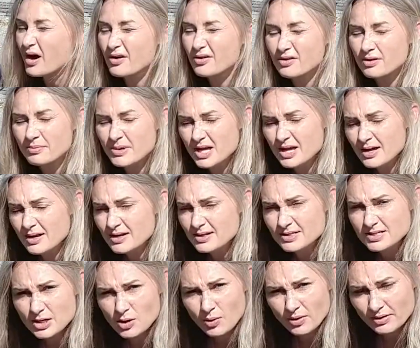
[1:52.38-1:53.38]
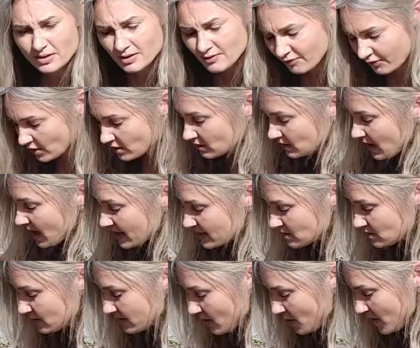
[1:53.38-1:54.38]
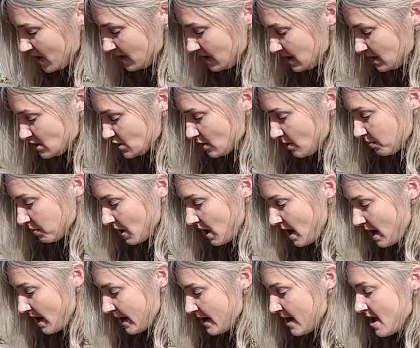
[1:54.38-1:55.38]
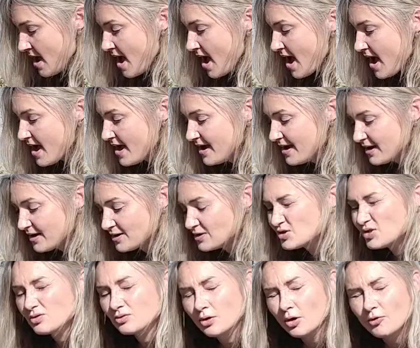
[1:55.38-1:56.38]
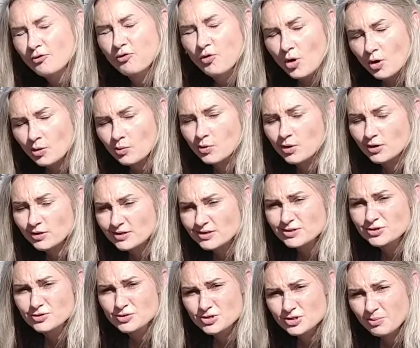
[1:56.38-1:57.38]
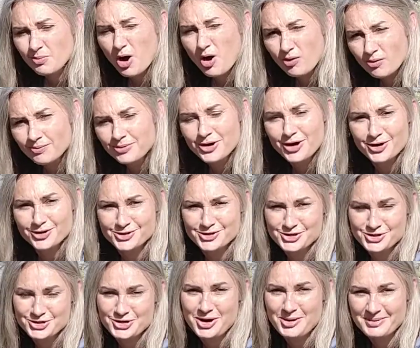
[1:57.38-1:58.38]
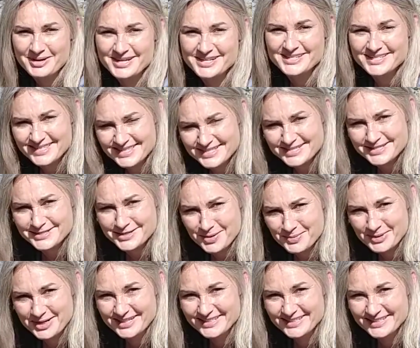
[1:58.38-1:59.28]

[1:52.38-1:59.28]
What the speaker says: them in and deal with any fertilizer that we need to apply, and look forward to some home garden strawberries this summer.